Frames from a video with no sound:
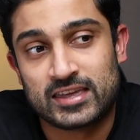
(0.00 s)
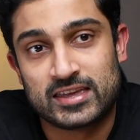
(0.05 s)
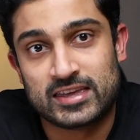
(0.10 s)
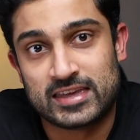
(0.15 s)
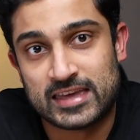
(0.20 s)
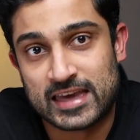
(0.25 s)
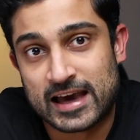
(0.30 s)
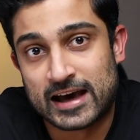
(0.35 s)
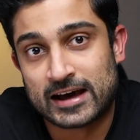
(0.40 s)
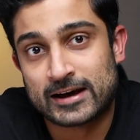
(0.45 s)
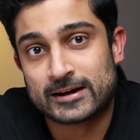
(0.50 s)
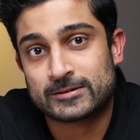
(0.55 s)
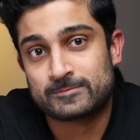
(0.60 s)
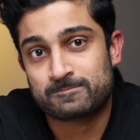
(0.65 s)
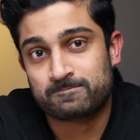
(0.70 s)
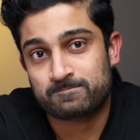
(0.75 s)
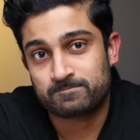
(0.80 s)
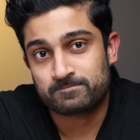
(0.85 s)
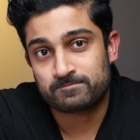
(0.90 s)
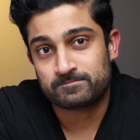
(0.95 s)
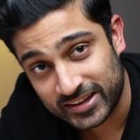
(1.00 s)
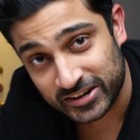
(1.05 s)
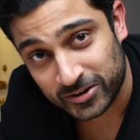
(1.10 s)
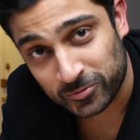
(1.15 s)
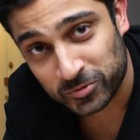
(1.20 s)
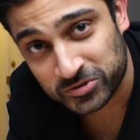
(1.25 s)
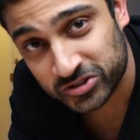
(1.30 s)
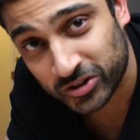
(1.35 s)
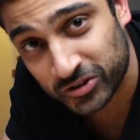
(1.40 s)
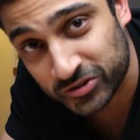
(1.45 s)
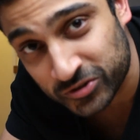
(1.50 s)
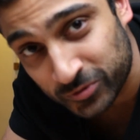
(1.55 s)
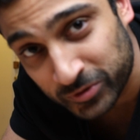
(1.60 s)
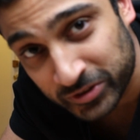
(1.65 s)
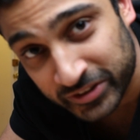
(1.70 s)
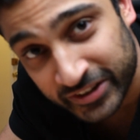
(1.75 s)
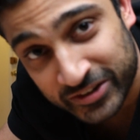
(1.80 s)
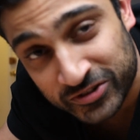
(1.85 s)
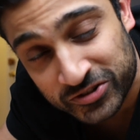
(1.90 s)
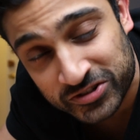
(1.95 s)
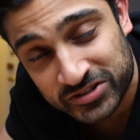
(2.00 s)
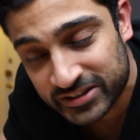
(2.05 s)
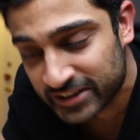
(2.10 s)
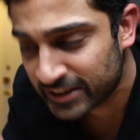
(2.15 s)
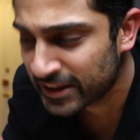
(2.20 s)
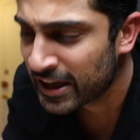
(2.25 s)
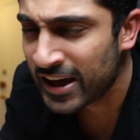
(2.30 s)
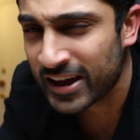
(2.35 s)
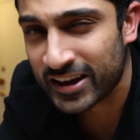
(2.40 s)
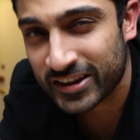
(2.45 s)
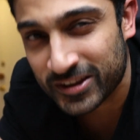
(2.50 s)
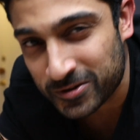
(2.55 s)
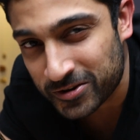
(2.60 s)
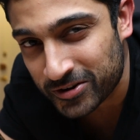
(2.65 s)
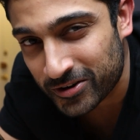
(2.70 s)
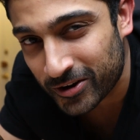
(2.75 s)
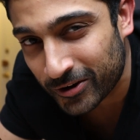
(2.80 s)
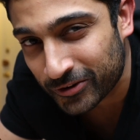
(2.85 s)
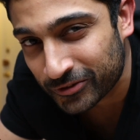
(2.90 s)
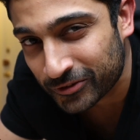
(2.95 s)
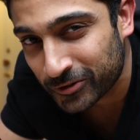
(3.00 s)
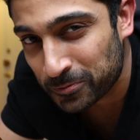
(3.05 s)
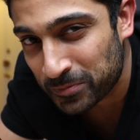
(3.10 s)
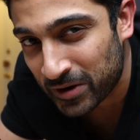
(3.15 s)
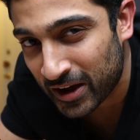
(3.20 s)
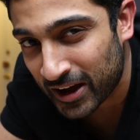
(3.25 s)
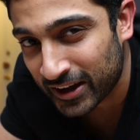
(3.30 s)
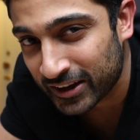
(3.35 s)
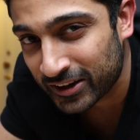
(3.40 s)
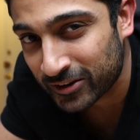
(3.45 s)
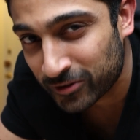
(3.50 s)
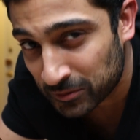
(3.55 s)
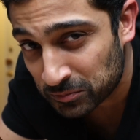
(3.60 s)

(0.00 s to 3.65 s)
Yeah. And you know what's also really interesting? You can also buy